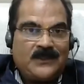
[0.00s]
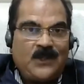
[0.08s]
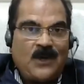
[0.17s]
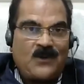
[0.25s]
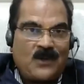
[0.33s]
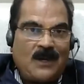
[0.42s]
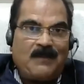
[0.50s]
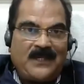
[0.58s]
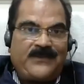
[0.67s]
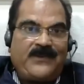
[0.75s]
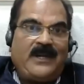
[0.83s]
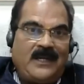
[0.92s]
You have to
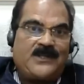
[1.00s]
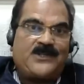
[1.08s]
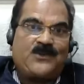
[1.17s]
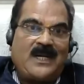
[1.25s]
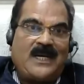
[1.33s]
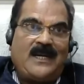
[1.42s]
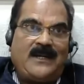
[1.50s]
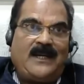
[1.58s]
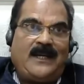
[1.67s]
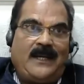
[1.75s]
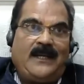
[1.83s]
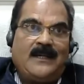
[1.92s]
complete three years to get a
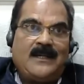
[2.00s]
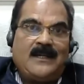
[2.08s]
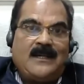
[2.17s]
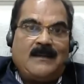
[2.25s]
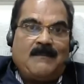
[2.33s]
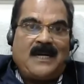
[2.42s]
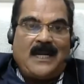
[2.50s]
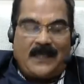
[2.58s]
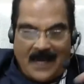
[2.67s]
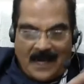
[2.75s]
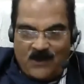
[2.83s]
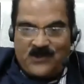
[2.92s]
degree. But
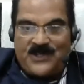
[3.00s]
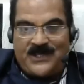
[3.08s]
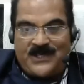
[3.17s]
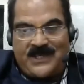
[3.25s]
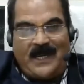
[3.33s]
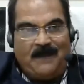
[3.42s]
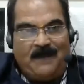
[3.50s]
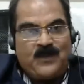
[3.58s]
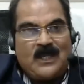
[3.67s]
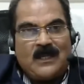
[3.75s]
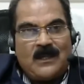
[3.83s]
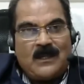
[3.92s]
at the new system,
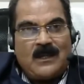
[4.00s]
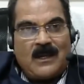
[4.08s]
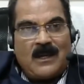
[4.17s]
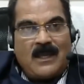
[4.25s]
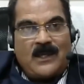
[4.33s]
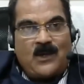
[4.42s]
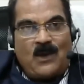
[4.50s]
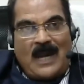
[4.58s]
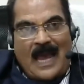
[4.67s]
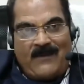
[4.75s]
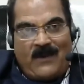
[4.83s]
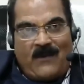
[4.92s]
you will
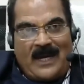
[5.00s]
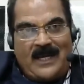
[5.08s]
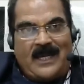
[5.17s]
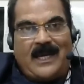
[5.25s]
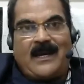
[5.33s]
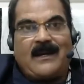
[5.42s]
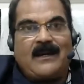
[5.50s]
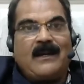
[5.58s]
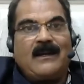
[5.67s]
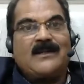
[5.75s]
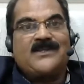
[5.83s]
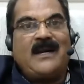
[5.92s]
have a one year
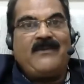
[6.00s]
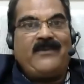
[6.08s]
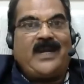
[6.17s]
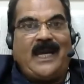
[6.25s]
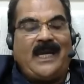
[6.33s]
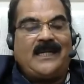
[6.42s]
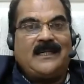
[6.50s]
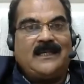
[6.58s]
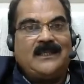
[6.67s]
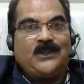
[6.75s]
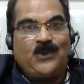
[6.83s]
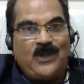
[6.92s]
certificate,
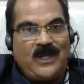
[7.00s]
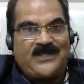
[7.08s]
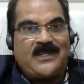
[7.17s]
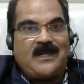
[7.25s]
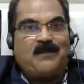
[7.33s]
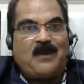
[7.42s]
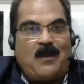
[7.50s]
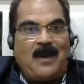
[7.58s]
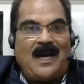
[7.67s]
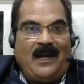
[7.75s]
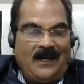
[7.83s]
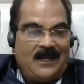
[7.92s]
two years
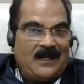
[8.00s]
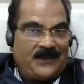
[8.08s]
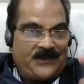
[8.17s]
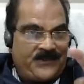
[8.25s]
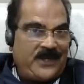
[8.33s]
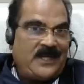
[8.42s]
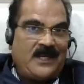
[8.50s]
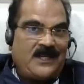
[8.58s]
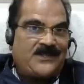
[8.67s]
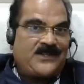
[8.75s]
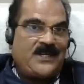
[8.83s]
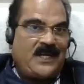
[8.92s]
diploma, three
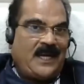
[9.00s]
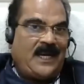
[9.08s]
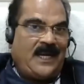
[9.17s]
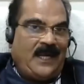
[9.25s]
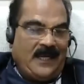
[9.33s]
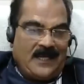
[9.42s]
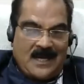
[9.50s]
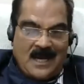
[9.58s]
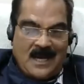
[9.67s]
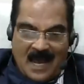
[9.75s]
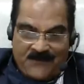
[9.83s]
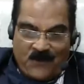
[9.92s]
years degree,
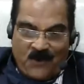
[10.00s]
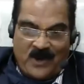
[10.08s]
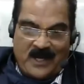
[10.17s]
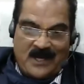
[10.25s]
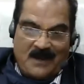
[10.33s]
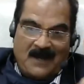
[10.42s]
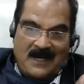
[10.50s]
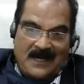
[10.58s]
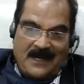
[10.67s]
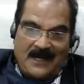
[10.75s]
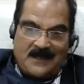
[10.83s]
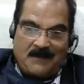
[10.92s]
and four year
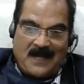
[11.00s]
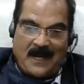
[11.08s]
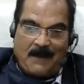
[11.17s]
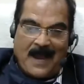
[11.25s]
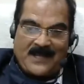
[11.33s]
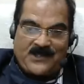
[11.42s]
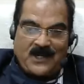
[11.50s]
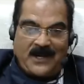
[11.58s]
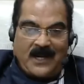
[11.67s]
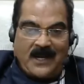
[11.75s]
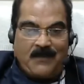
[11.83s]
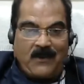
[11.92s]
multidisciplinary bachelor
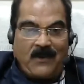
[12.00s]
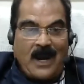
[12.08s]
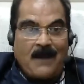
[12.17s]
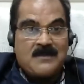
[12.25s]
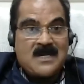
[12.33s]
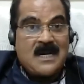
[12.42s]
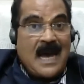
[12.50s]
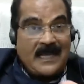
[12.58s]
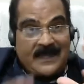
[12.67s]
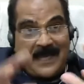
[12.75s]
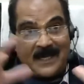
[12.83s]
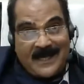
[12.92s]
degree program.
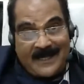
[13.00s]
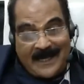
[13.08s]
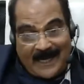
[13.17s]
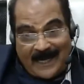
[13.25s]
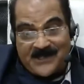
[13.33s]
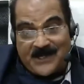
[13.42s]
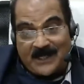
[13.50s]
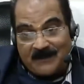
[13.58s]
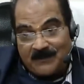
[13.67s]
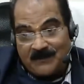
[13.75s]
And there is integration.